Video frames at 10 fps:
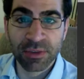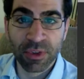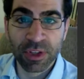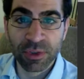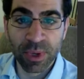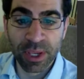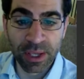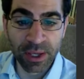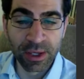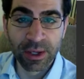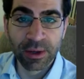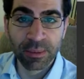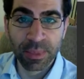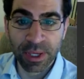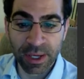this week,
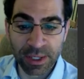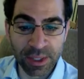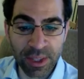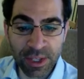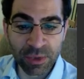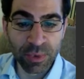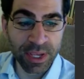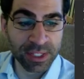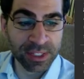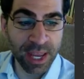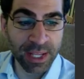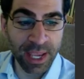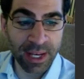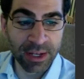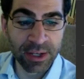because this week is
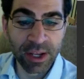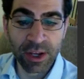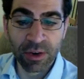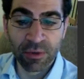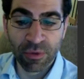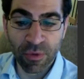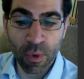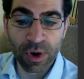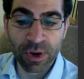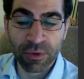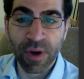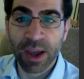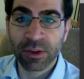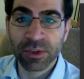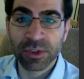dedicated for your
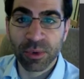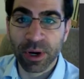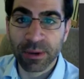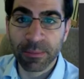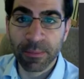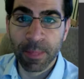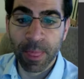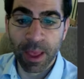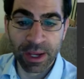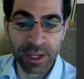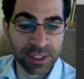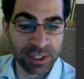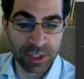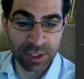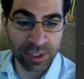final story. It's
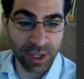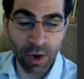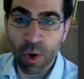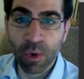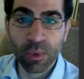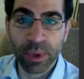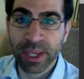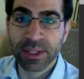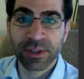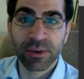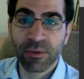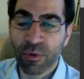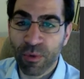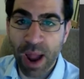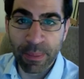just a whole week to
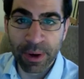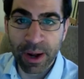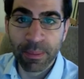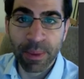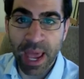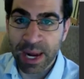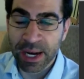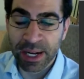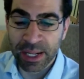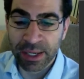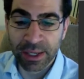wrap it up, edit it,